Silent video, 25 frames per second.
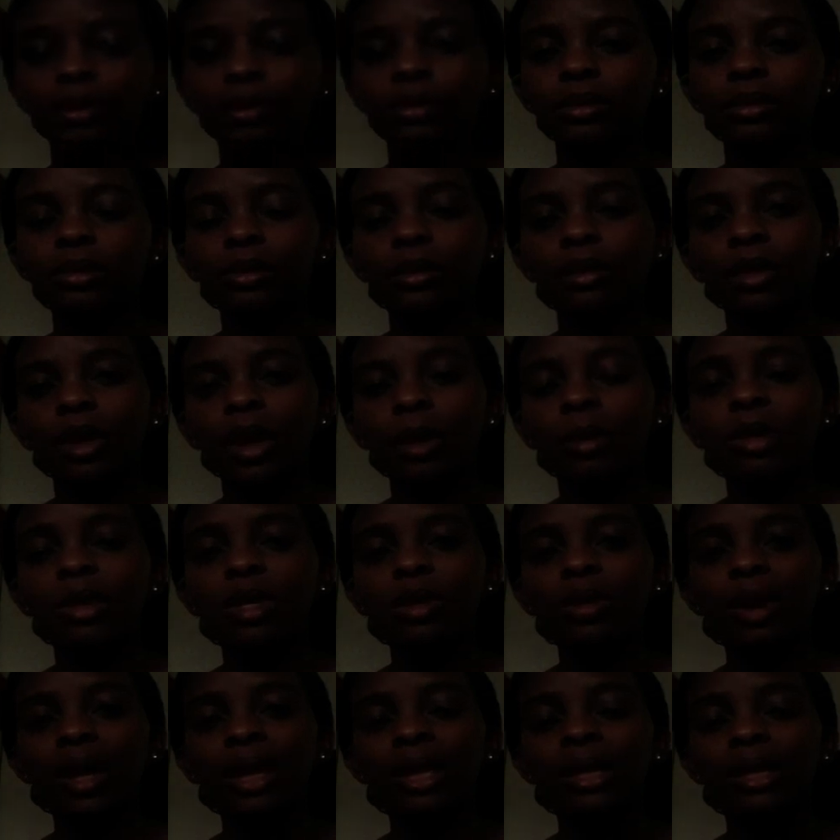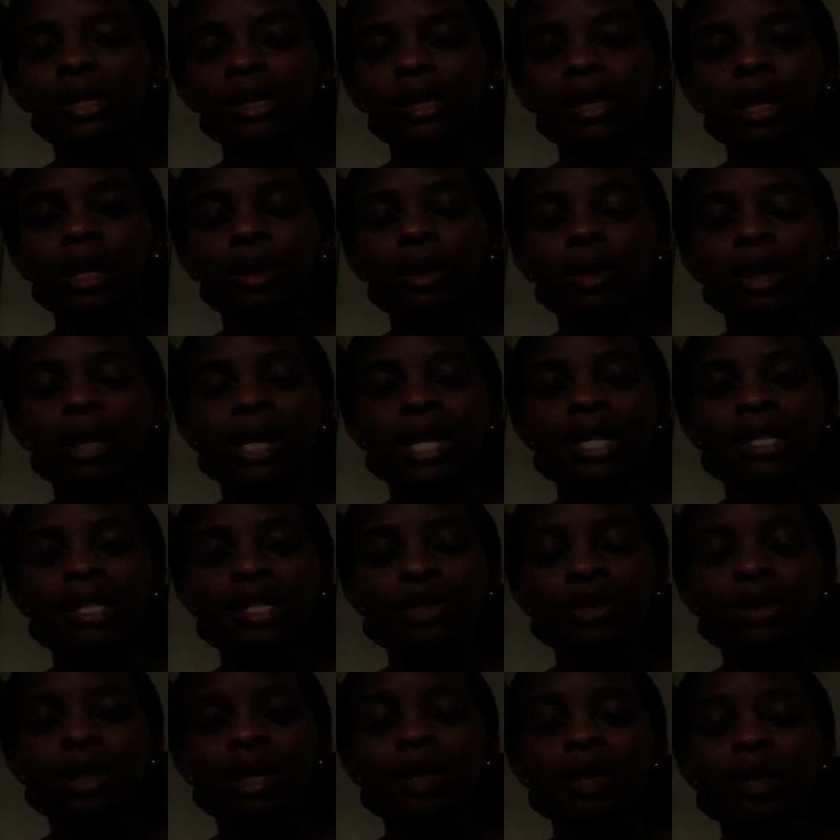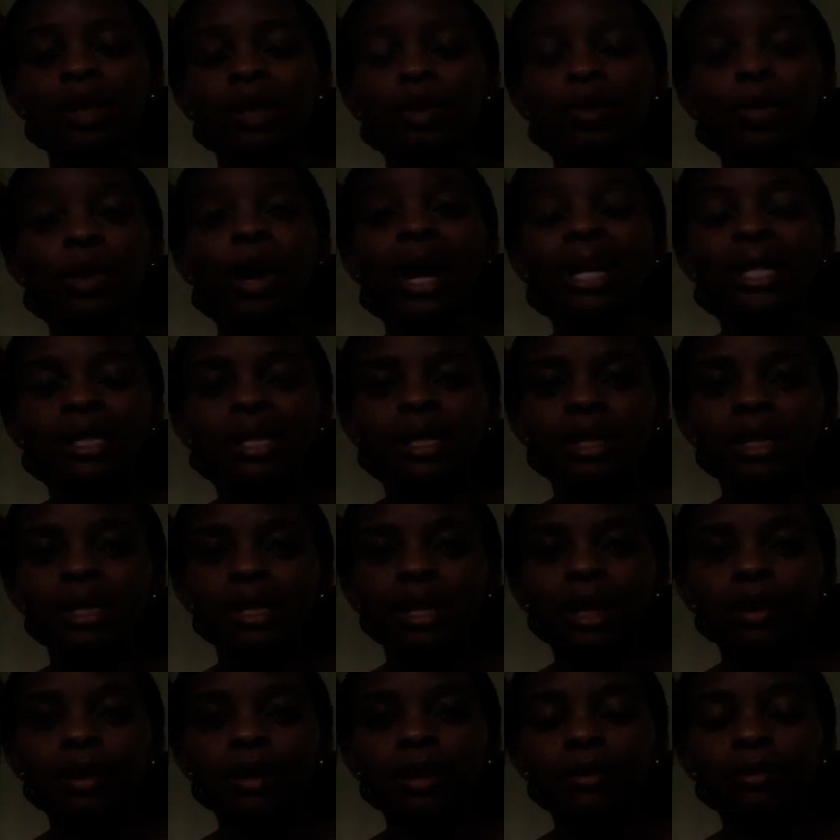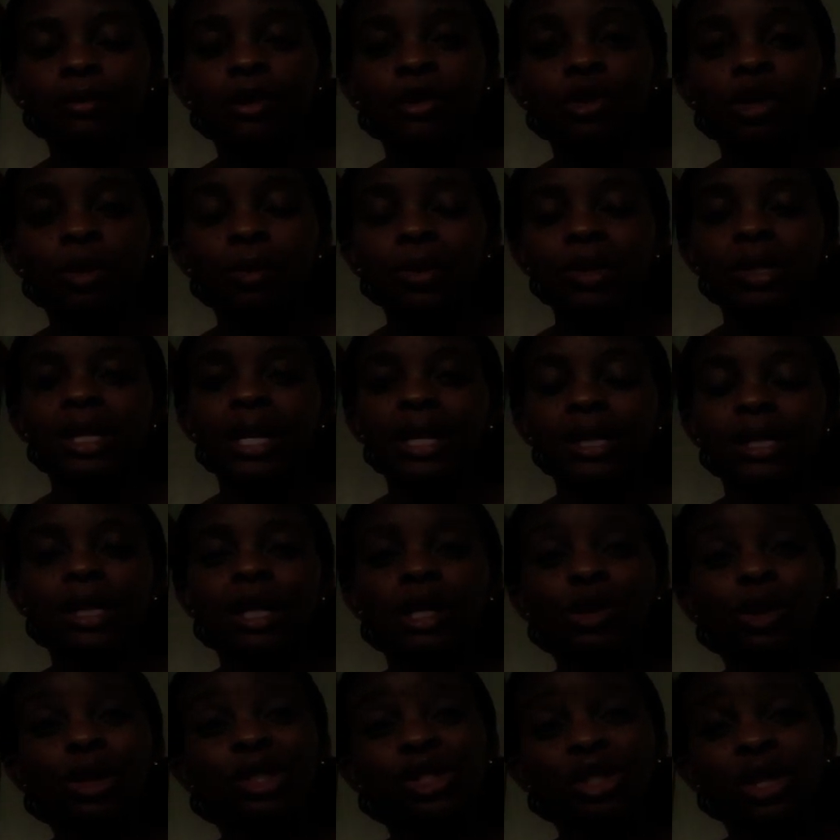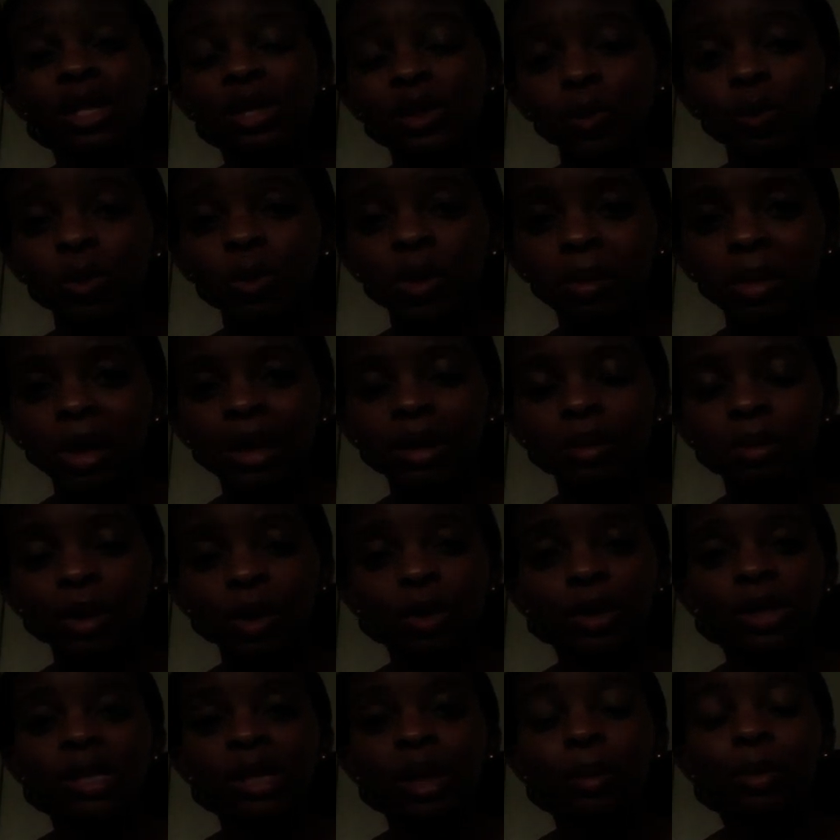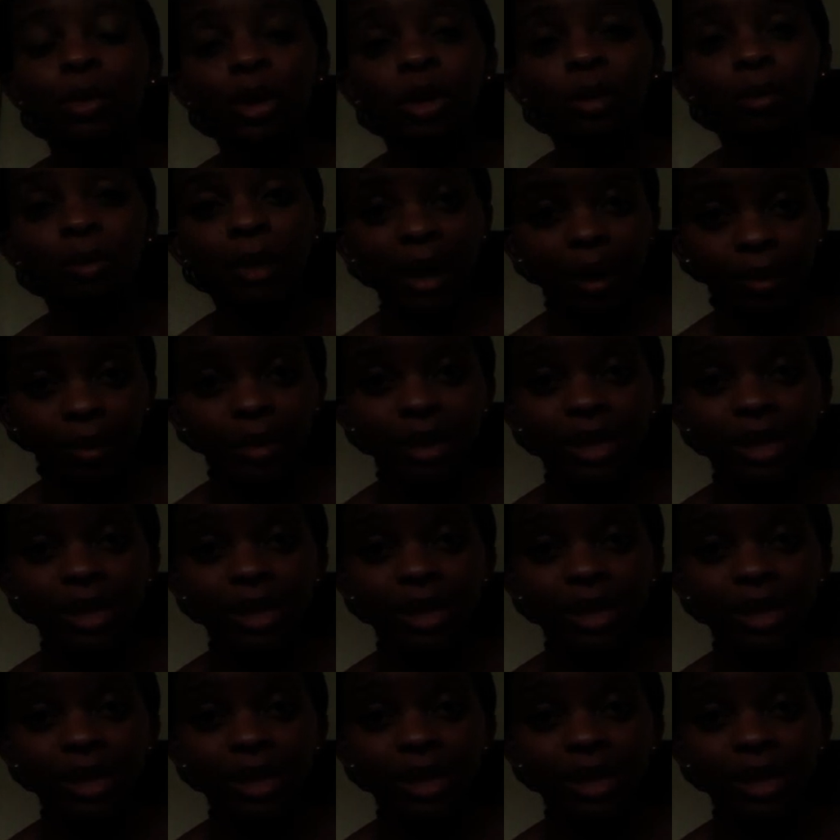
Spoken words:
Miss World is an organization that prides itself in representing not just women, because they brought back Mr.